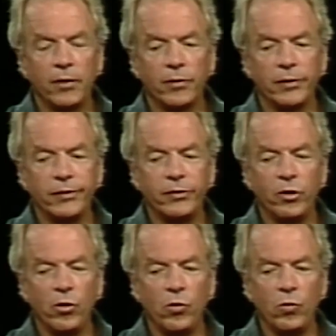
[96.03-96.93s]
And
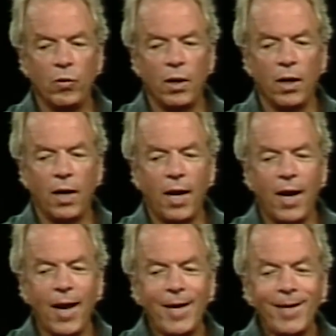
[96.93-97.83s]
also,
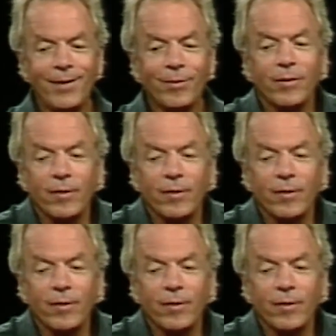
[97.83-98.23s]
I